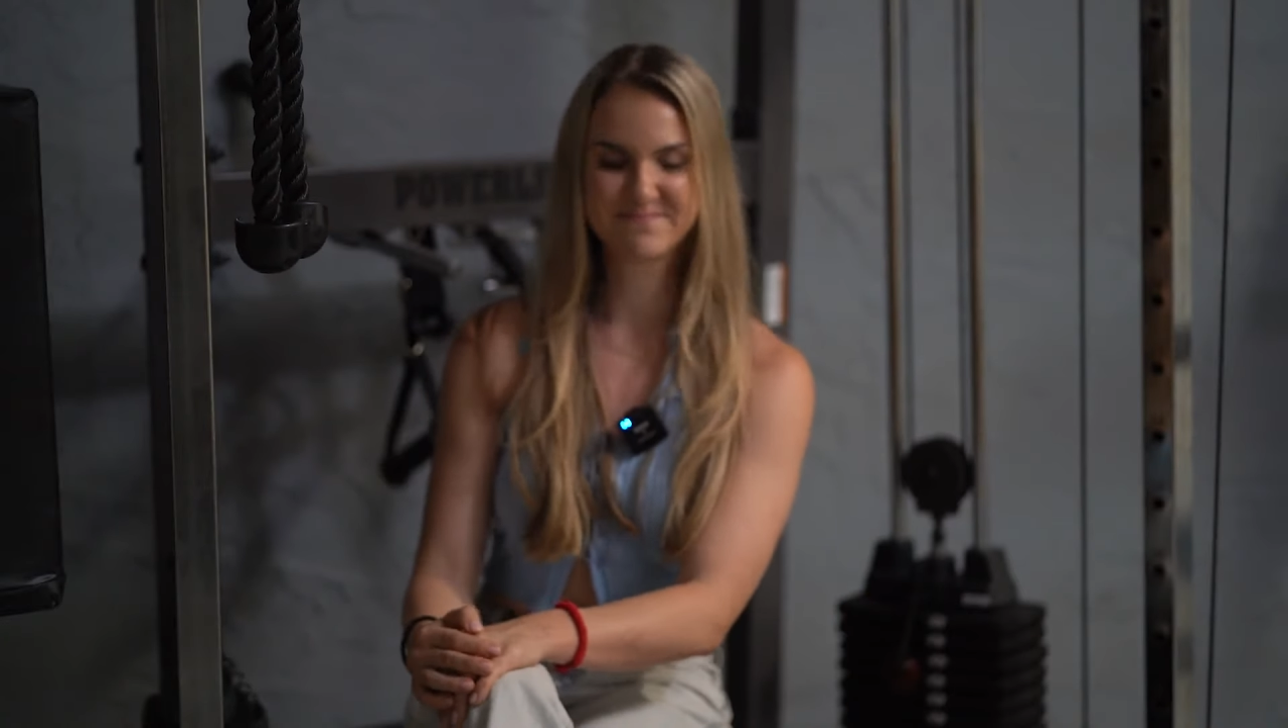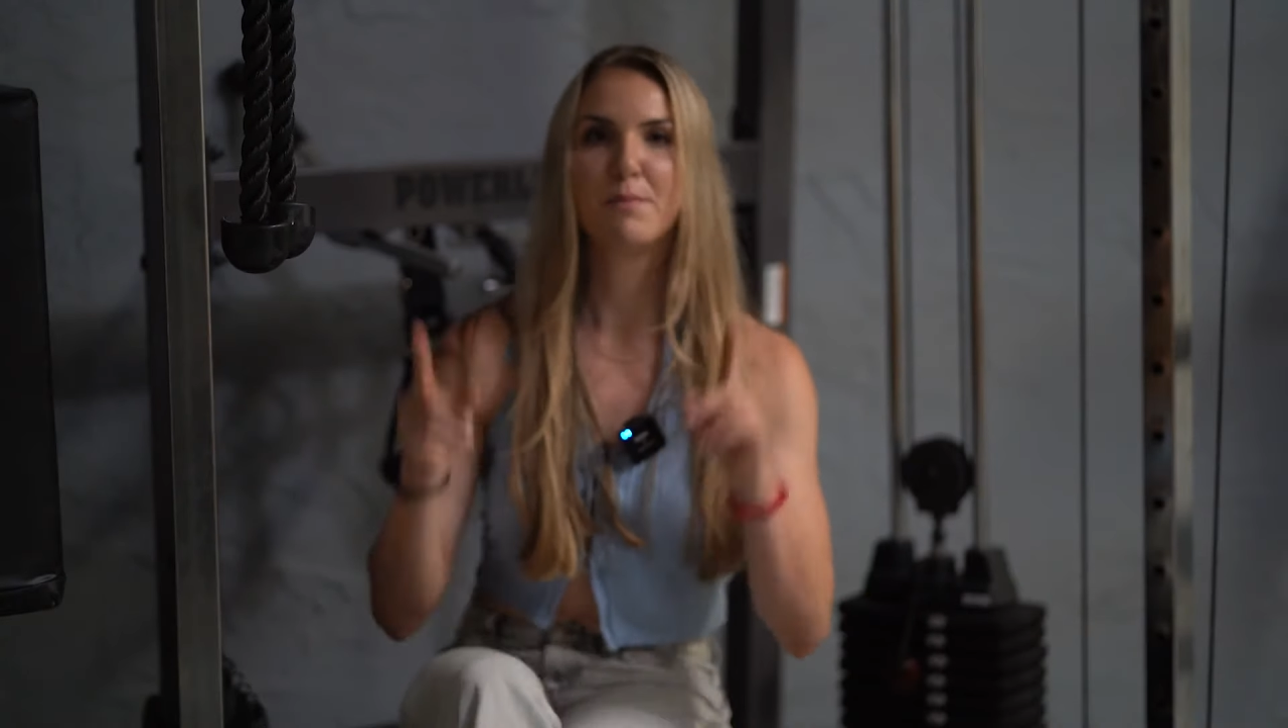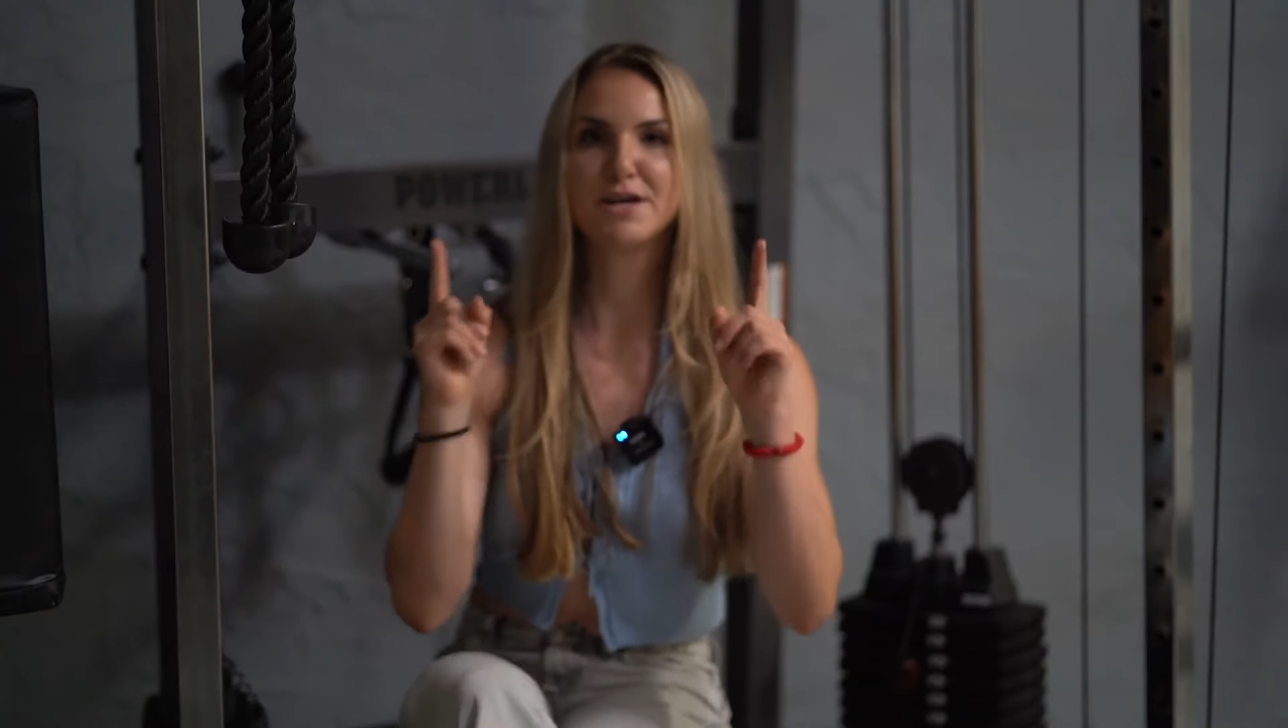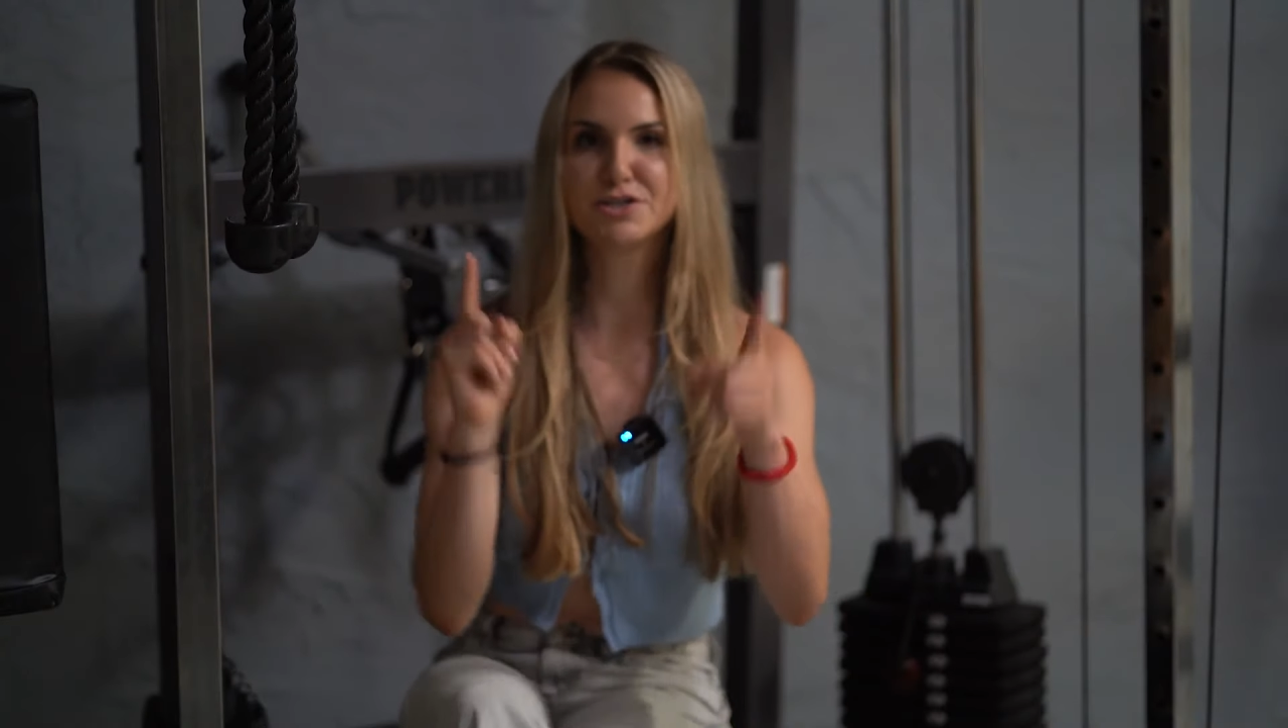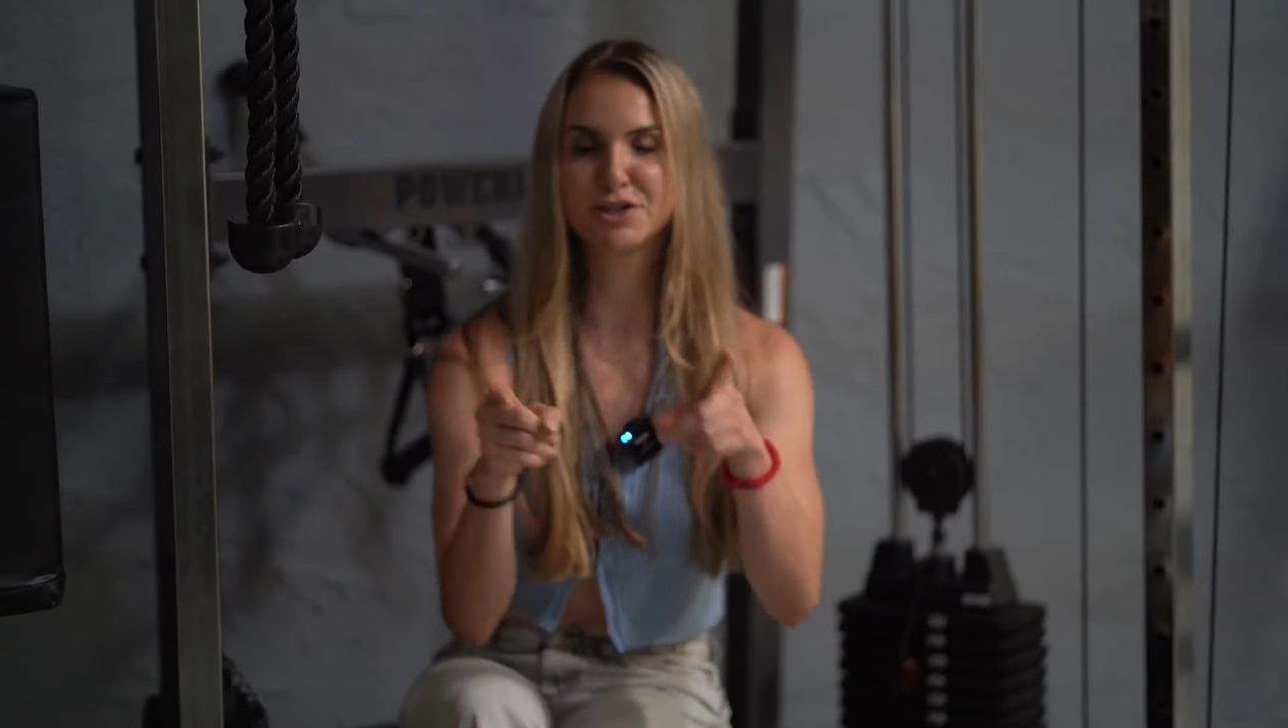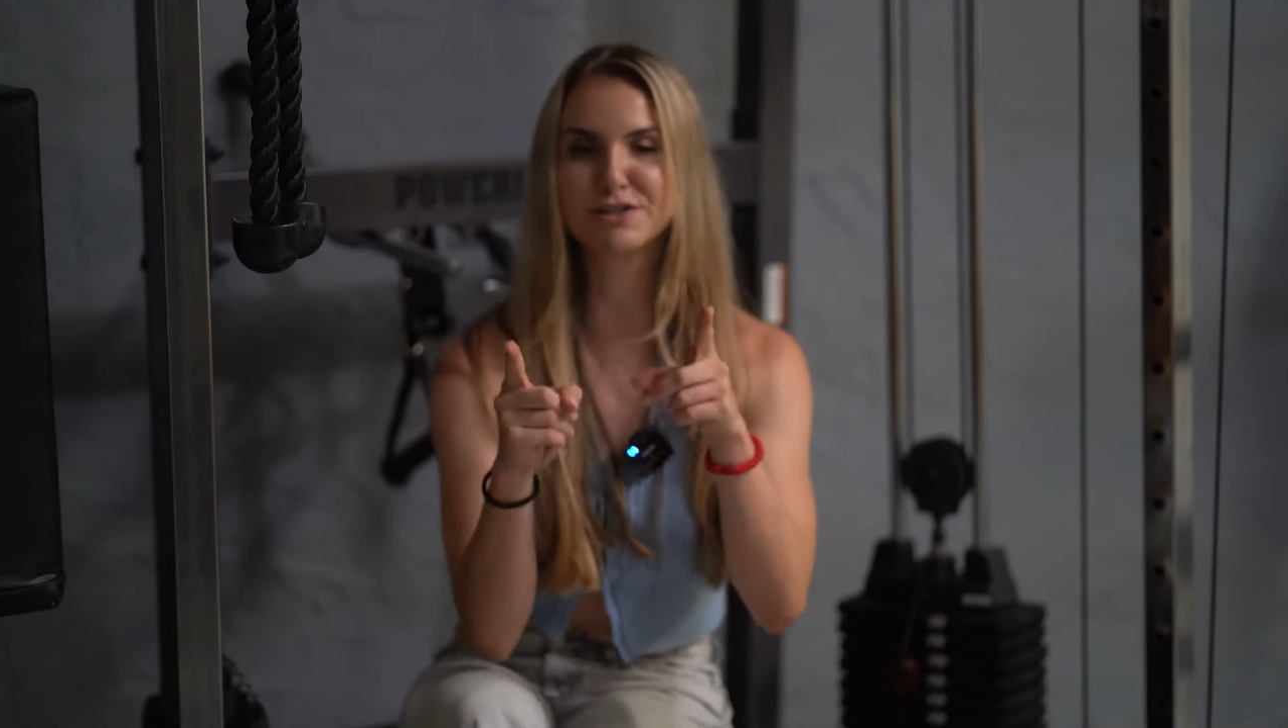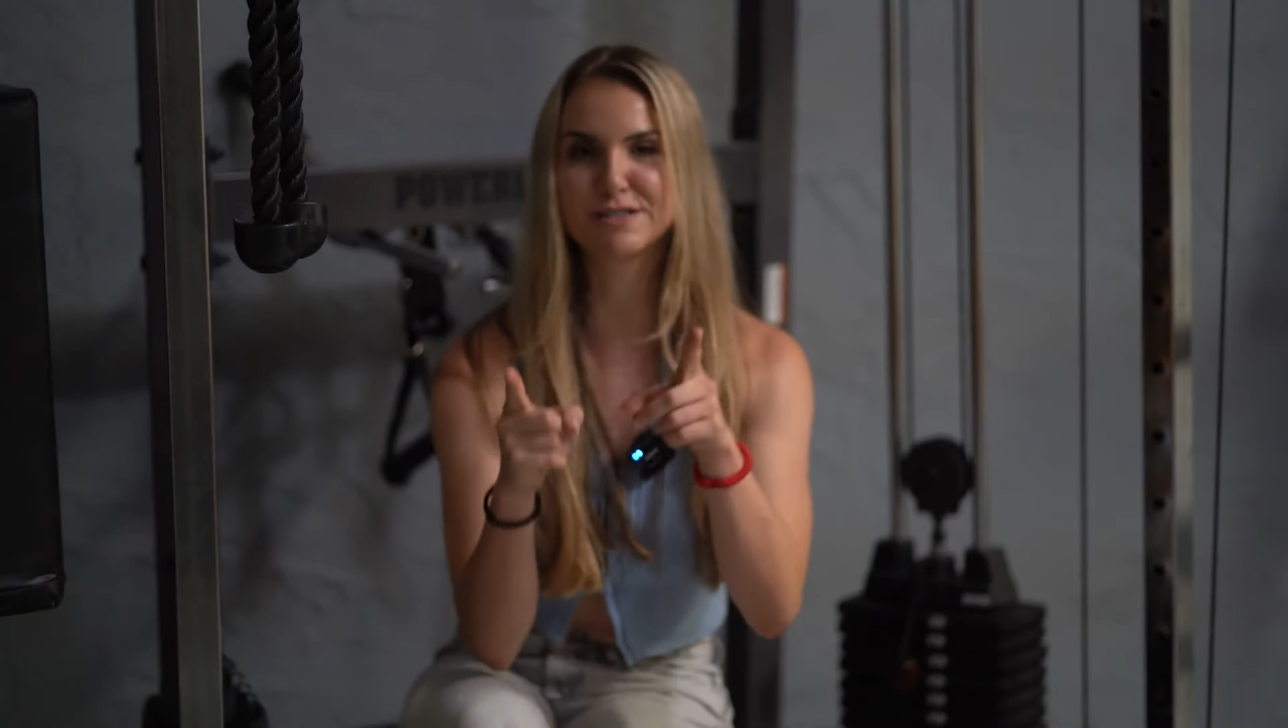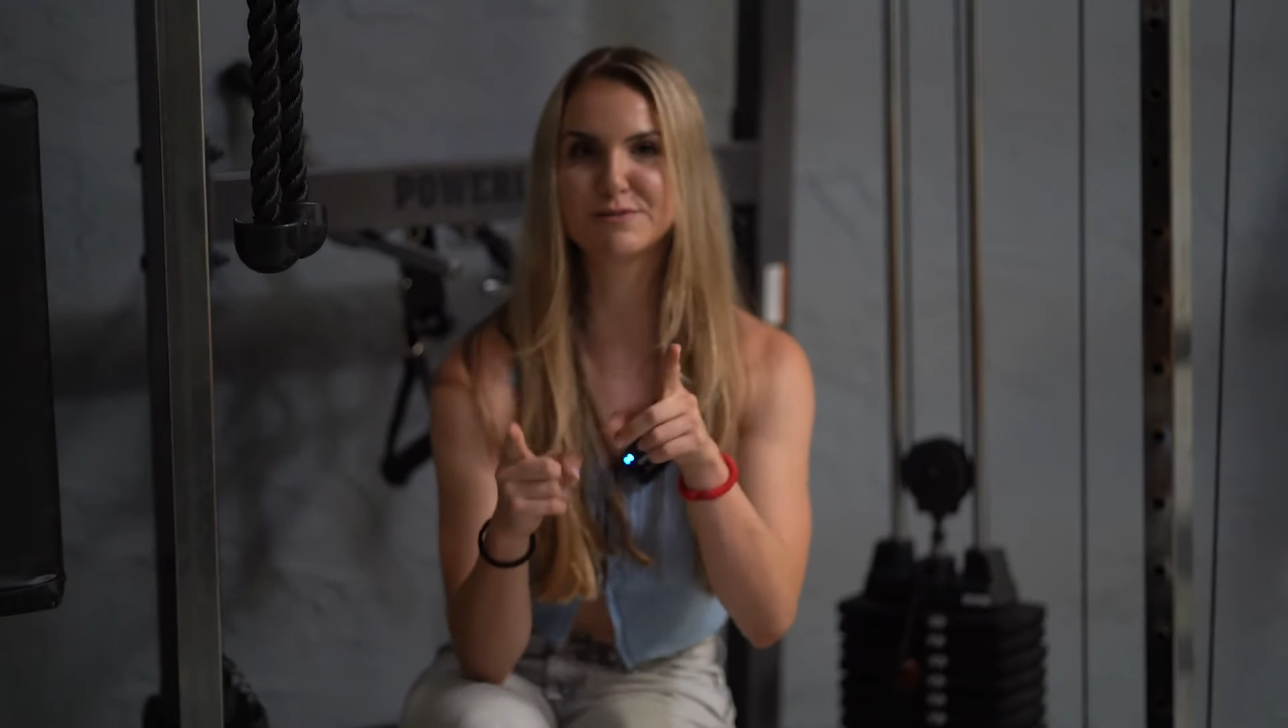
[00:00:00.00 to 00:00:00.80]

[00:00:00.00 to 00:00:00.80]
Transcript: Make sure you just